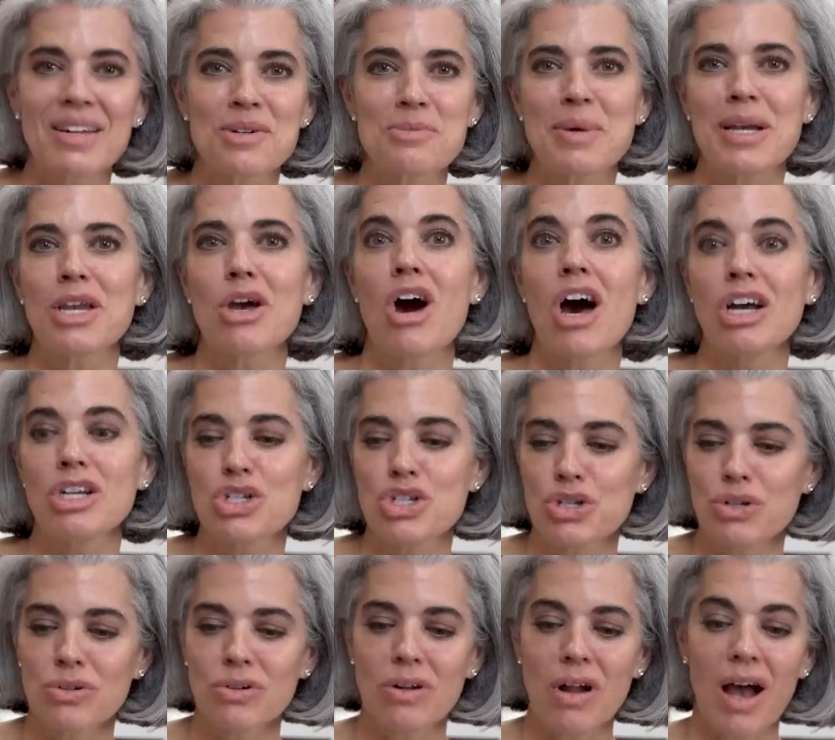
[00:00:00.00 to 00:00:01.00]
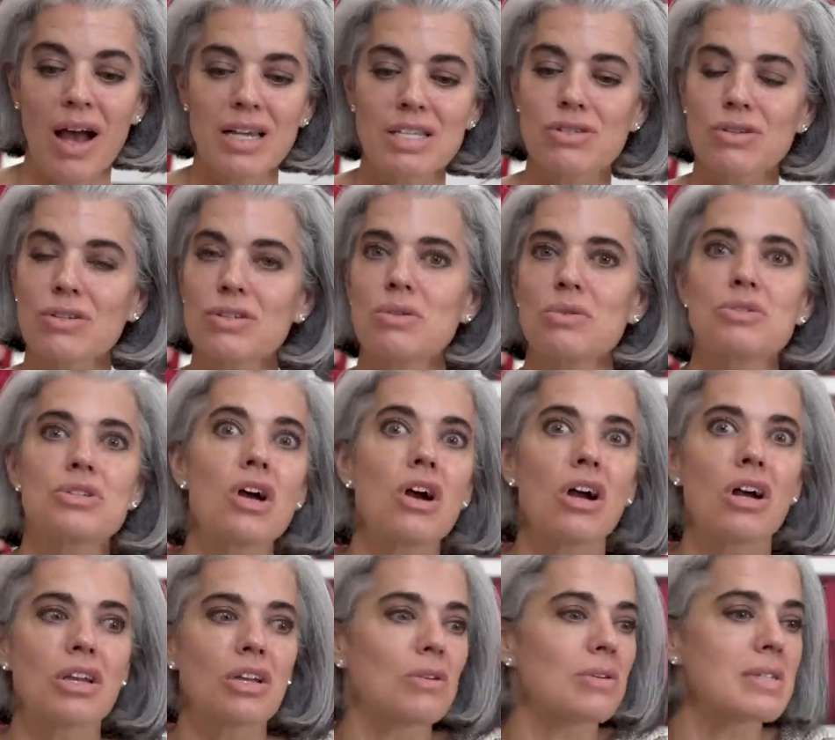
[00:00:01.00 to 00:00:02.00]
oh my gosh, your eyes look so
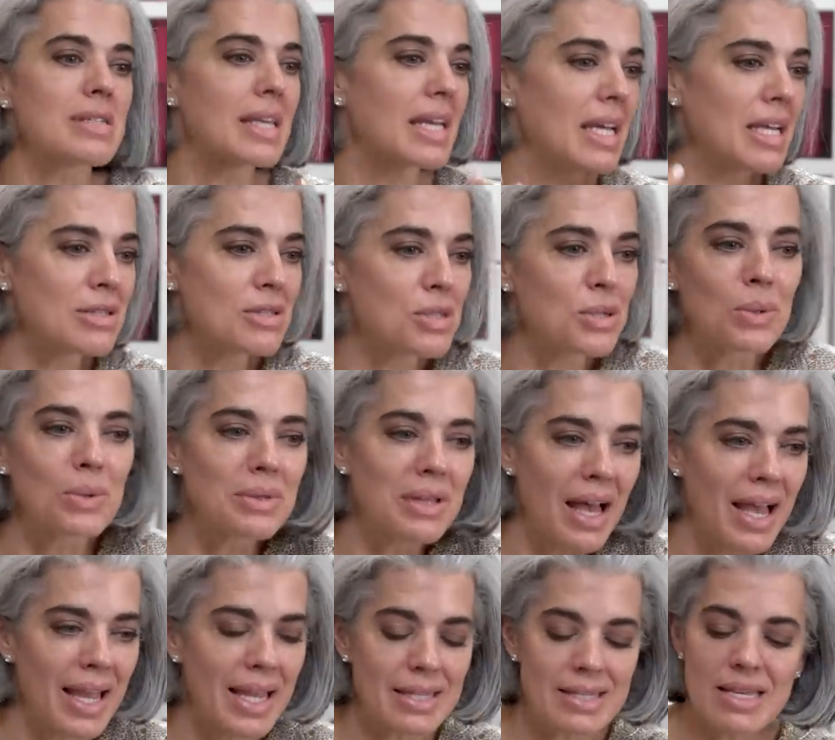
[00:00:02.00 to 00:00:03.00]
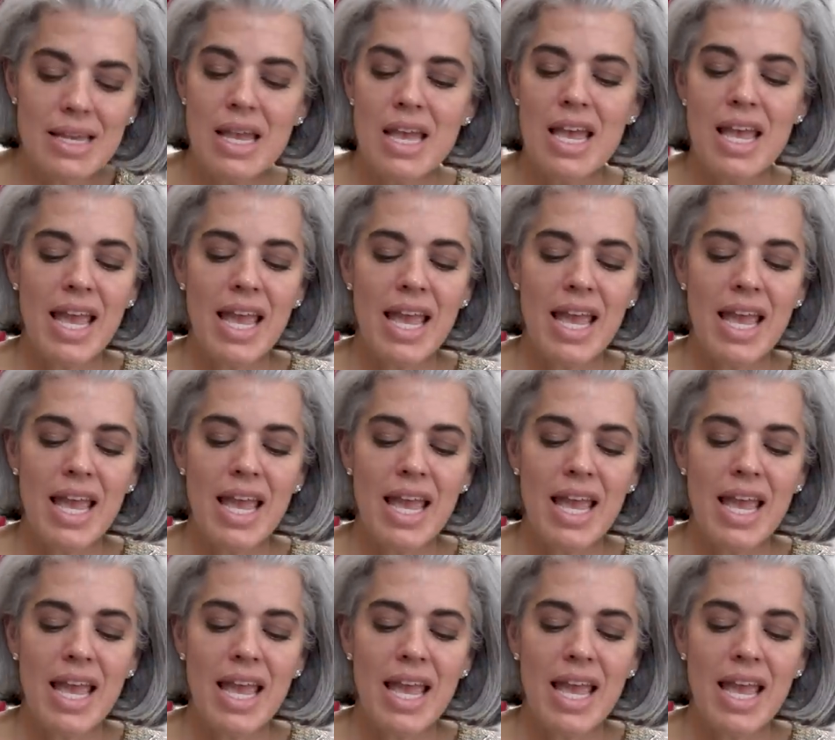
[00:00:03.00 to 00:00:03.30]
dark, your skin so light.